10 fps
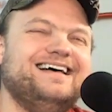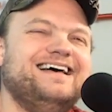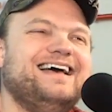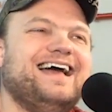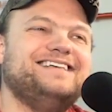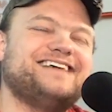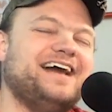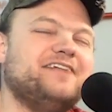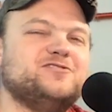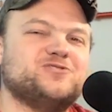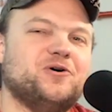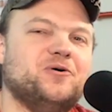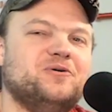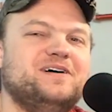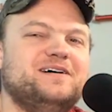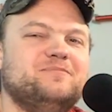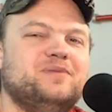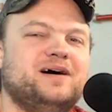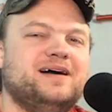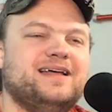he's kind of a troll,
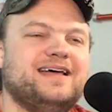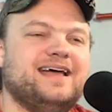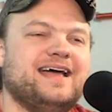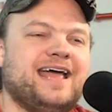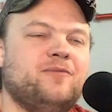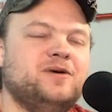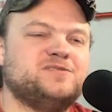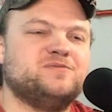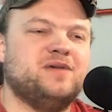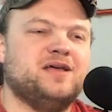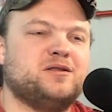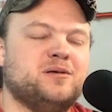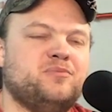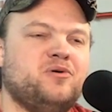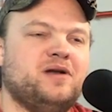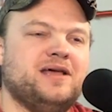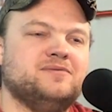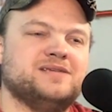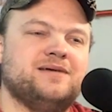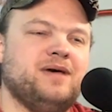but... he whispered me at some point. He
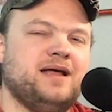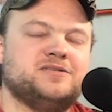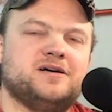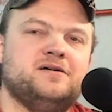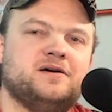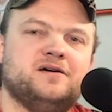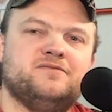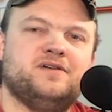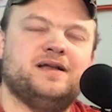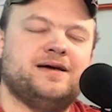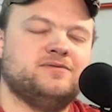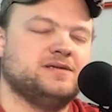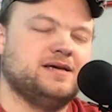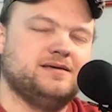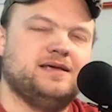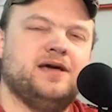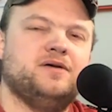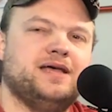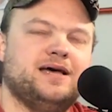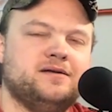was like, man, it's all in good fun. I was like, hell
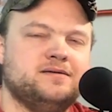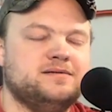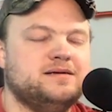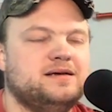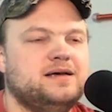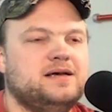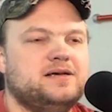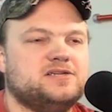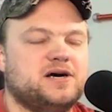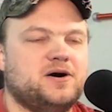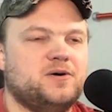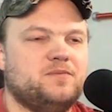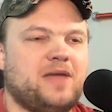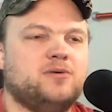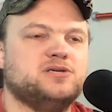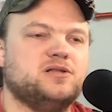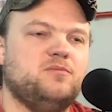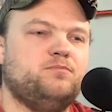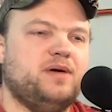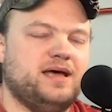yeah, dude. So I was a little
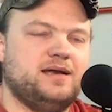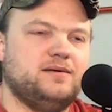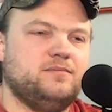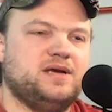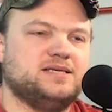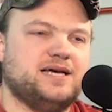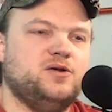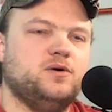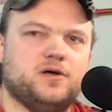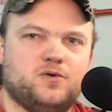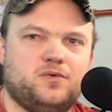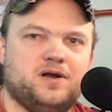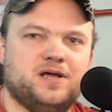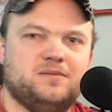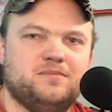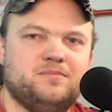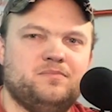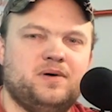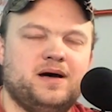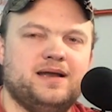bent because I knew I could have won it,
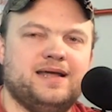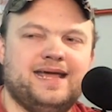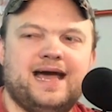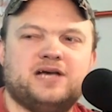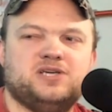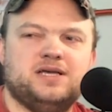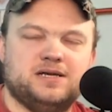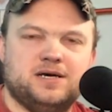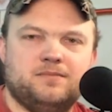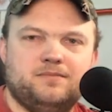but he actually ended up,